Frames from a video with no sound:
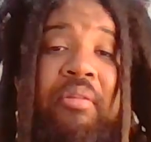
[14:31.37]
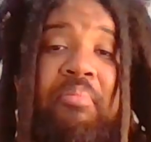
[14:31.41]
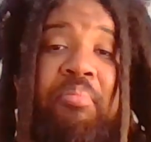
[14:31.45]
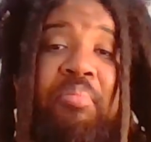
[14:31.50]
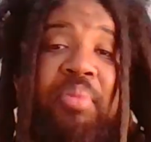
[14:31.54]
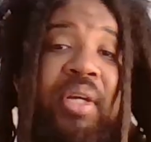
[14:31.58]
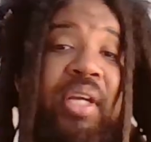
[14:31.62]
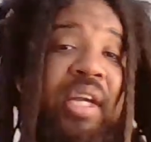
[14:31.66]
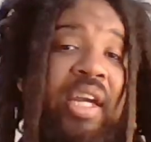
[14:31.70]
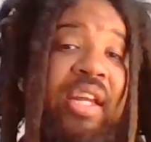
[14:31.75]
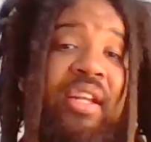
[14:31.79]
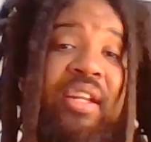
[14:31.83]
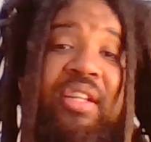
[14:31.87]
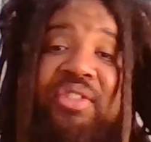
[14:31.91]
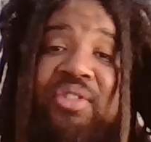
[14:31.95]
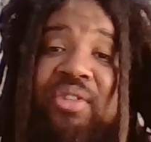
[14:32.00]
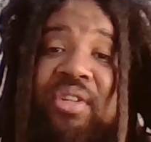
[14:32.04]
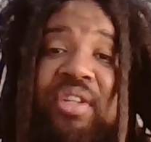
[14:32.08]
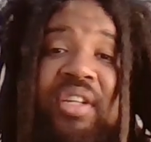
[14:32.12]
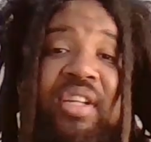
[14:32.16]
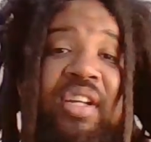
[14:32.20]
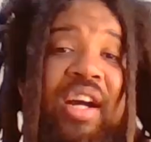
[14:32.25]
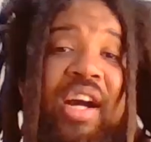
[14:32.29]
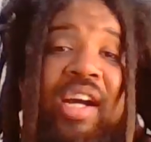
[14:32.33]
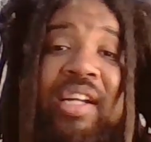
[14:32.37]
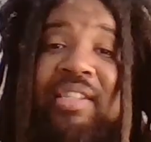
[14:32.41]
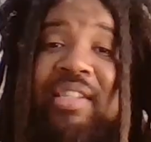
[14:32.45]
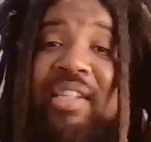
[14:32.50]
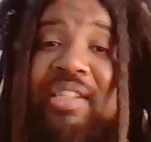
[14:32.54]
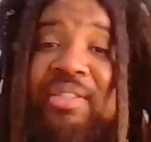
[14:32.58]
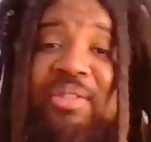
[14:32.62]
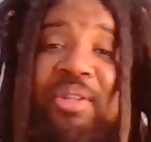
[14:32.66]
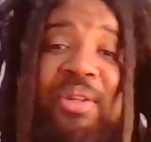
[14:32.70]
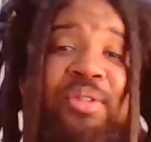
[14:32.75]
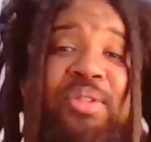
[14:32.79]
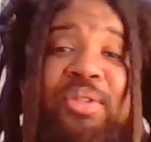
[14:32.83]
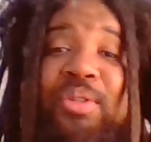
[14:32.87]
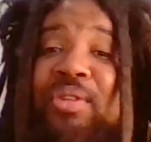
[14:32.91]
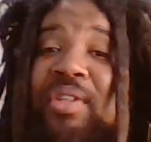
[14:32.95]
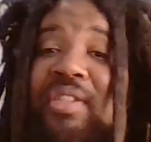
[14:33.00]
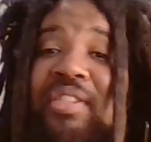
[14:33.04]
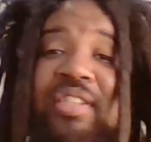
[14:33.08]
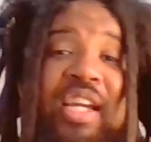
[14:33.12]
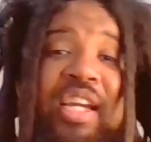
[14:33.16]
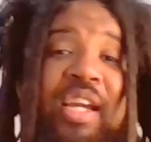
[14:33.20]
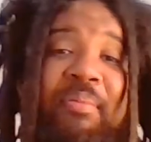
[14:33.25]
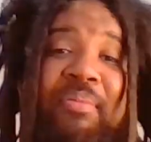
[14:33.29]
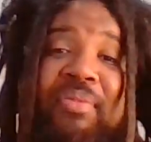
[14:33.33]
But in a certain context, they'll do the
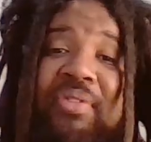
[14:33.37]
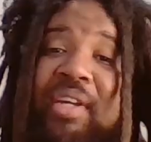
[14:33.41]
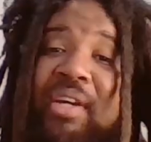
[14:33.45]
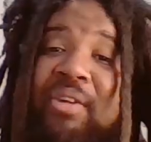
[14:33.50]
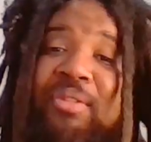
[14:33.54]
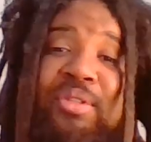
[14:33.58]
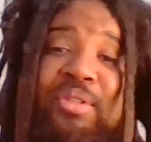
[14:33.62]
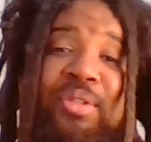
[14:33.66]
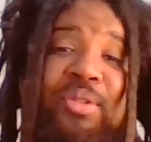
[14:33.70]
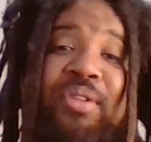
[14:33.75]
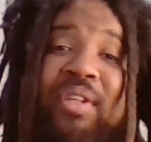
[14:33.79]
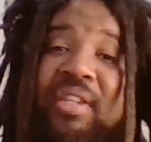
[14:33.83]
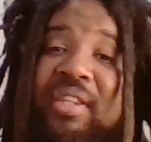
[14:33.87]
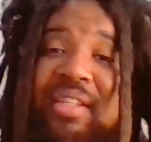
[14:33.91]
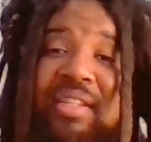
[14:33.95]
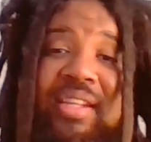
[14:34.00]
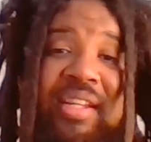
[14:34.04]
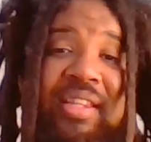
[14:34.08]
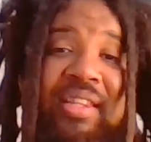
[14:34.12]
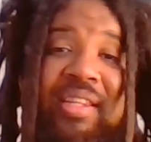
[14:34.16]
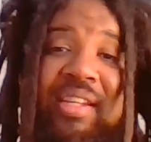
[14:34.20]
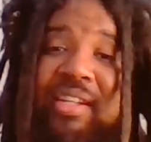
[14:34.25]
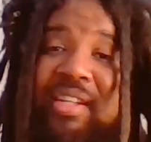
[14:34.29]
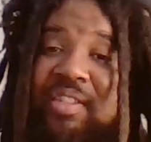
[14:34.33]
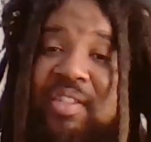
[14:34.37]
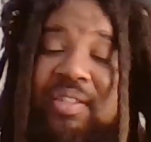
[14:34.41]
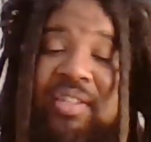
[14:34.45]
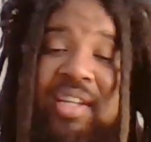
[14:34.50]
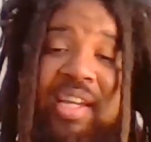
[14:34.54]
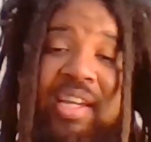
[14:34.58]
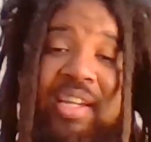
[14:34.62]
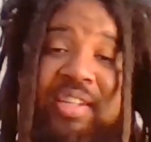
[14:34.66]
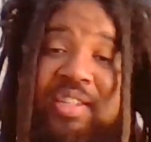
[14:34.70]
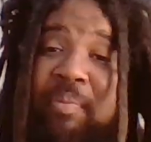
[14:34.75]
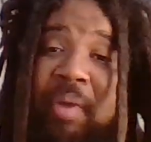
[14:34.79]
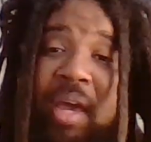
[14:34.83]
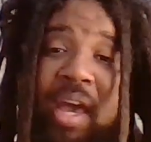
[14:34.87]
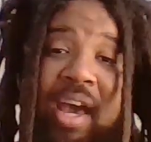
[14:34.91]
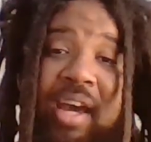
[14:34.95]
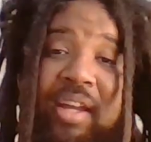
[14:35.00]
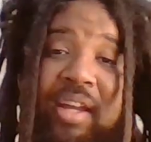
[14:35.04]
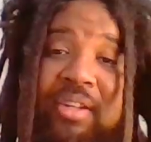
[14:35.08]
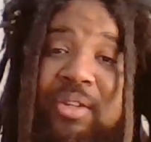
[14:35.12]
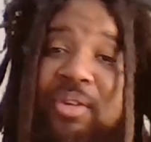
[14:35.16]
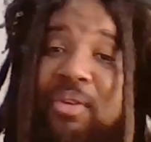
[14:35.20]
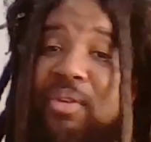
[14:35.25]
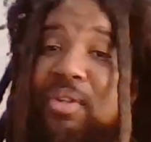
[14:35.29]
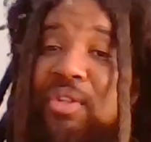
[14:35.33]
same. They'll do the thing they think is say is bad.
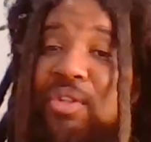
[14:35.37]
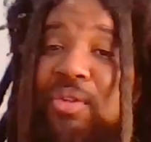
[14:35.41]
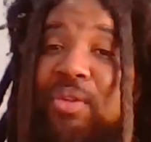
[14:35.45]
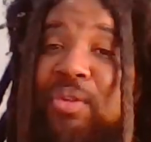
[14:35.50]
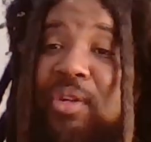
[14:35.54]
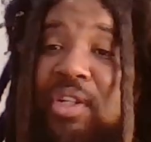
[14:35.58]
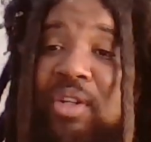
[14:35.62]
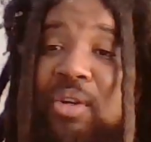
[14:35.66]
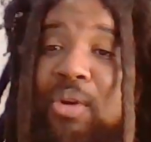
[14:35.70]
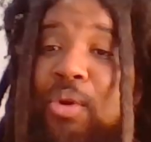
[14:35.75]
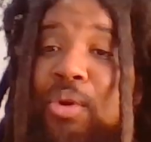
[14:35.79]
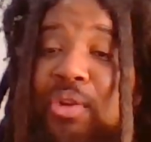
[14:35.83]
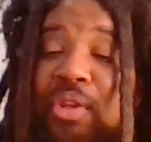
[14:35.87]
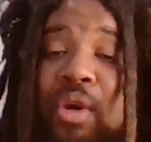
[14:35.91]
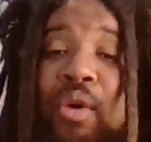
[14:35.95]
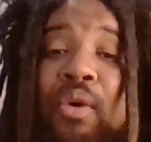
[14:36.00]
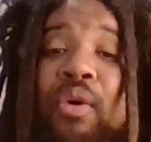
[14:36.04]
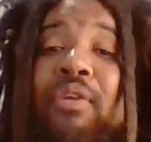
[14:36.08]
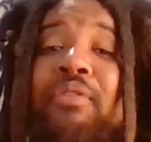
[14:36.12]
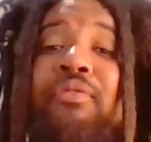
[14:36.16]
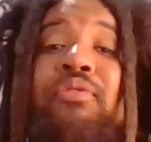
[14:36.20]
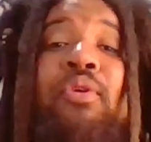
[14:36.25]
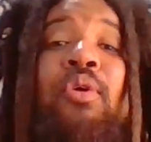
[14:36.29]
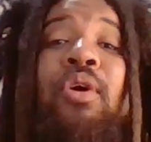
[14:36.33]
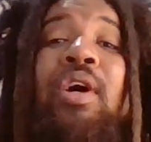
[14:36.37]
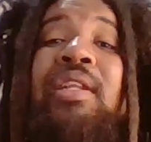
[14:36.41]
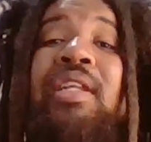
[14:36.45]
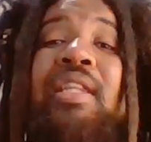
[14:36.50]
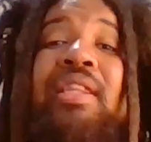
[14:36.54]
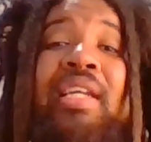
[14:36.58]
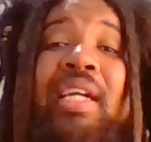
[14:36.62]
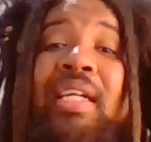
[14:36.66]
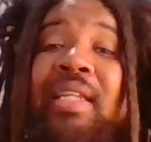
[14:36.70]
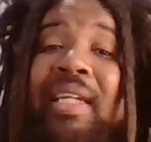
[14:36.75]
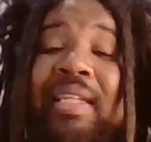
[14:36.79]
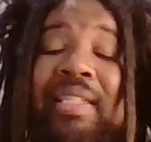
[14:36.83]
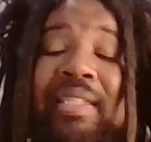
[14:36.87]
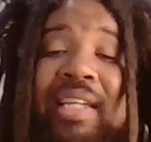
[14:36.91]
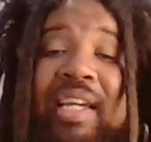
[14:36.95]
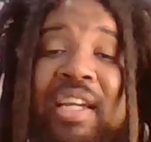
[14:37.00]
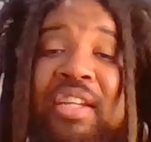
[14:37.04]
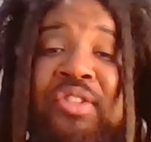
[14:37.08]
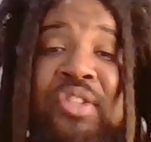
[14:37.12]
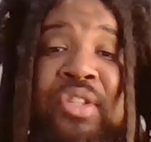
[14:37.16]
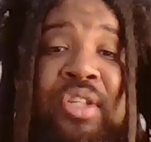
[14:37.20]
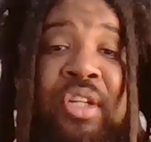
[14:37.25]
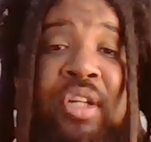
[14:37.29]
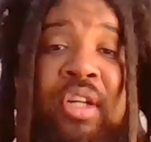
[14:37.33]
They'll avoid the thing they say
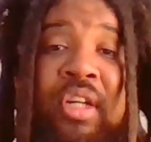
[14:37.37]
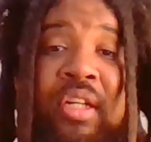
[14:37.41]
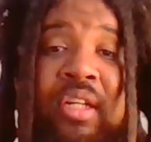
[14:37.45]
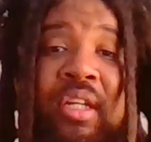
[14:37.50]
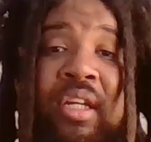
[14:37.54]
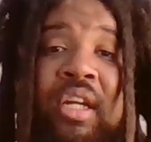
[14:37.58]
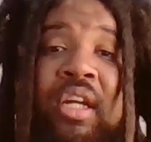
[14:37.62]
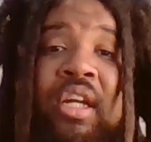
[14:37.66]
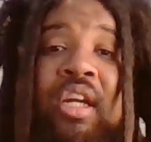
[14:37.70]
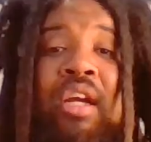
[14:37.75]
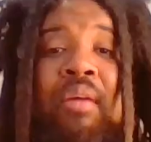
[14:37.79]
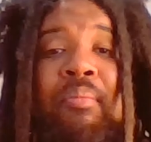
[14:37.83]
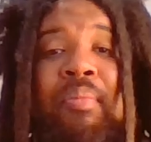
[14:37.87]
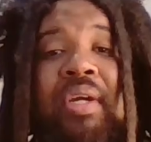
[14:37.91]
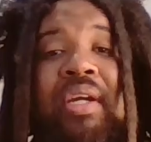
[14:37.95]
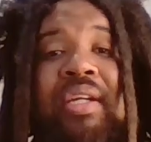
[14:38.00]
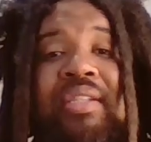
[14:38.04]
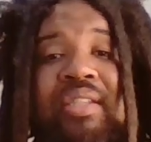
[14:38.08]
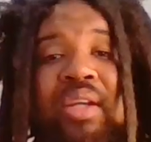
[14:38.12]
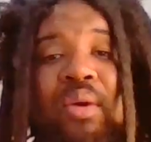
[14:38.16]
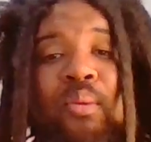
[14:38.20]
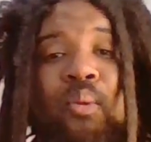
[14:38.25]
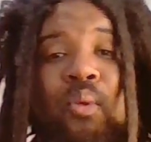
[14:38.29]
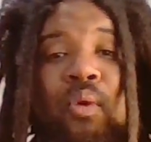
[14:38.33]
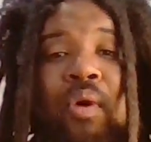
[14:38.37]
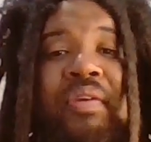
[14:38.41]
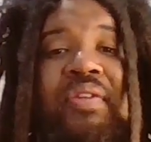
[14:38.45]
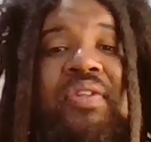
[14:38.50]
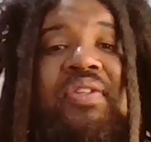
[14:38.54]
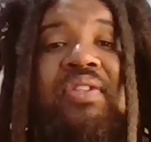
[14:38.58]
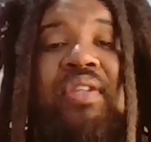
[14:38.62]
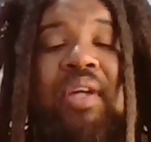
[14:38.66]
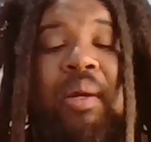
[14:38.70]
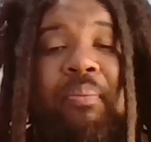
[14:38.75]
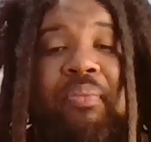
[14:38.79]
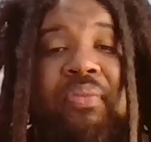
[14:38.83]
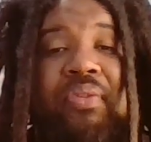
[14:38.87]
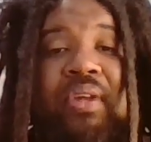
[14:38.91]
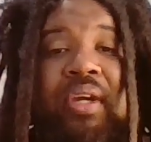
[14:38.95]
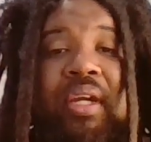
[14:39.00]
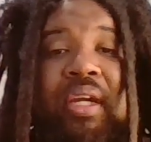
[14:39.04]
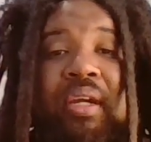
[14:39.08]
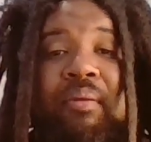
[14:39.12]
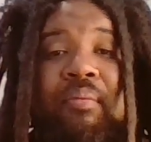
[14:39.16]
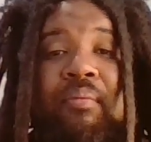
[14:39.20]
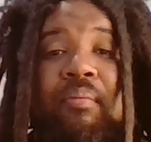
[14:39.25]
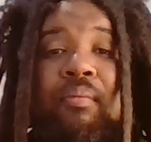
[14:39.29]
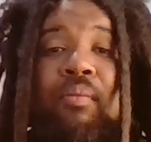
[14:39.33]
is good because they want
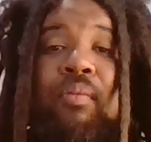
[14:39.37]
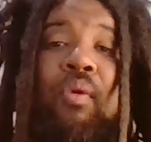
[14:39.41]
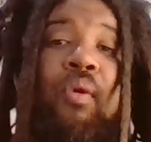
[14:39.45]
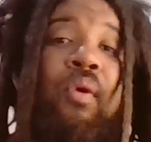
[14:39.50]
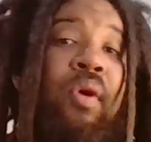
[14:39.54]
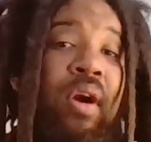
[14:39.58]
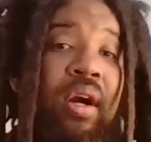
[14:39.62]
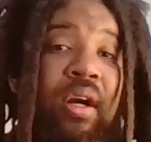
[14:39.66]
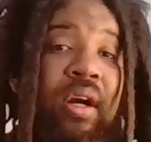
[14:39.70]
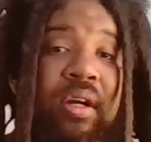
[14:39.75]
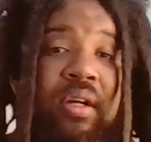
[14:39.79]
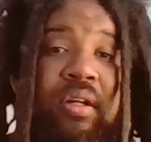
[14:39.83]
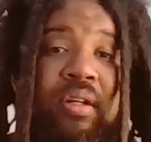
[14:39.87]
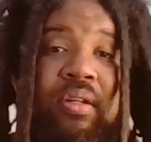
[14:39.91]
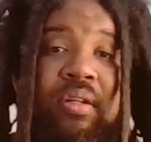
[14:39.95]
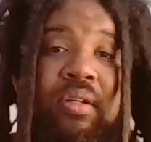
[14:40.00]
something more,